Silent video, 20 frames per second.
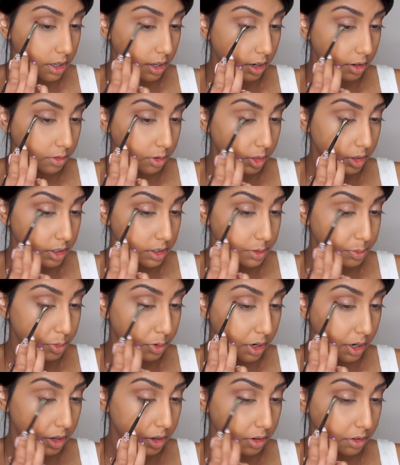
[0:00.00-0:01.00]
line with this
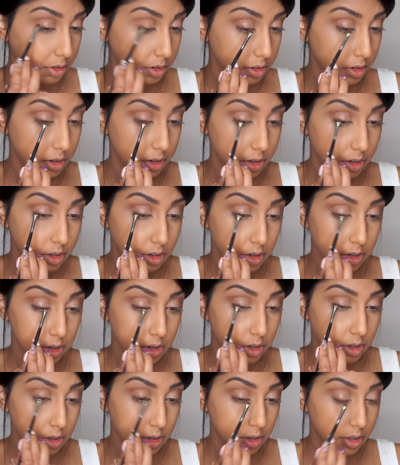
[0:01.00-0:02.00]
brown
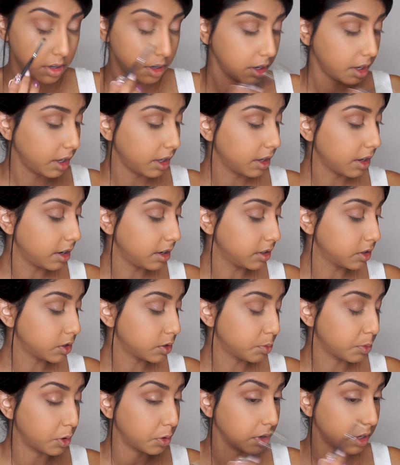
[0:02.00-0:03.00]
and kind of
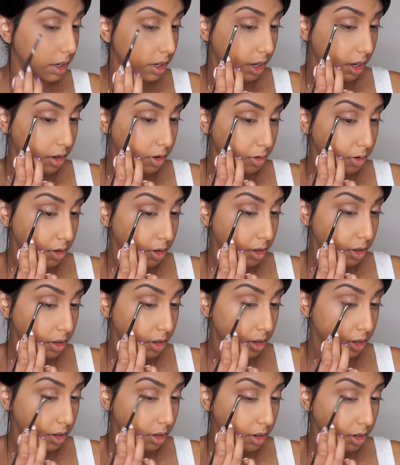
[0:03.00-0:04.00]
smoke it out.
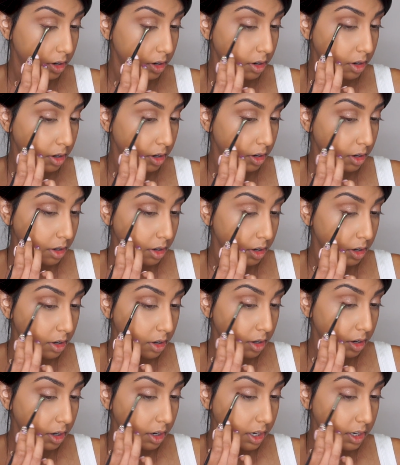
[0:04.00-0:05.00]

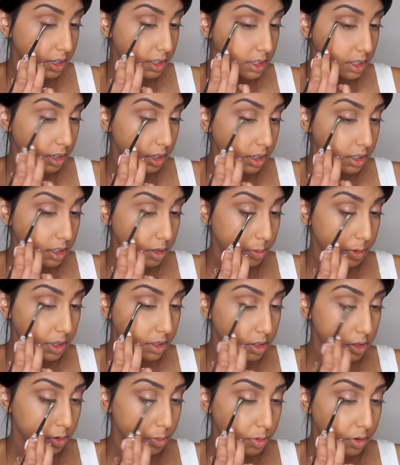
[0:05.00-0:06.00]
It doesn't need to be
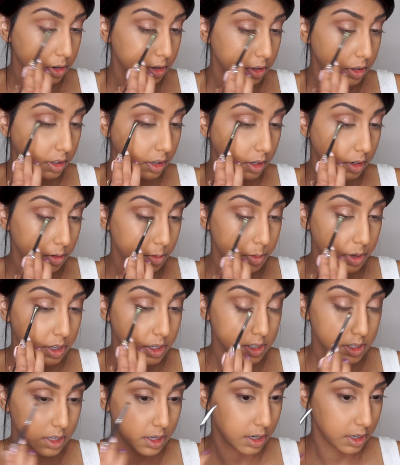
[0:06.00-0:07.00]
super clean
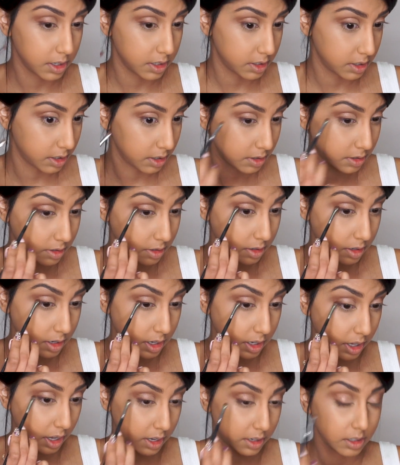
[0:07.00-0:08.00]
because it is,
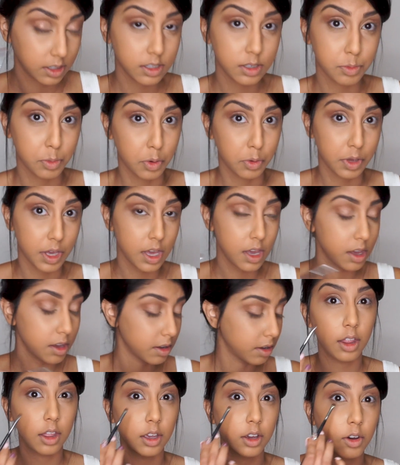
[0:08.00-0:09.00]
again, smoky.
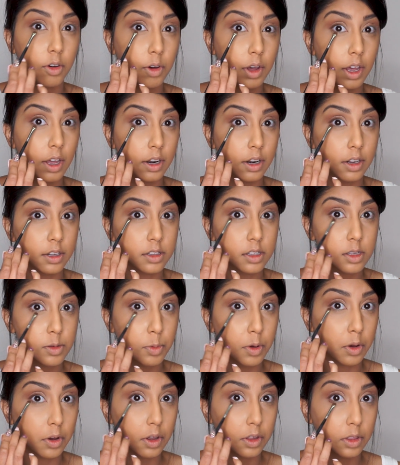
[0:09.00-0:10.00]
And then go ahead and
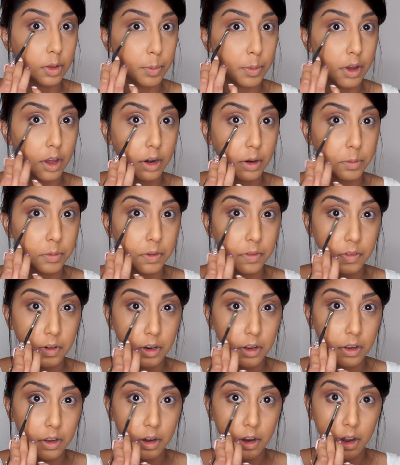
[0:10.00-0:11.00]
smoke out the bottom of
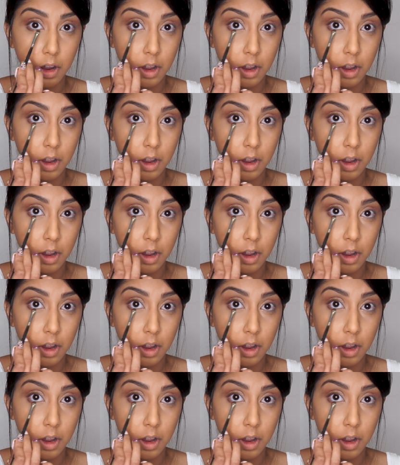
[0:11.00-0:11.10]
your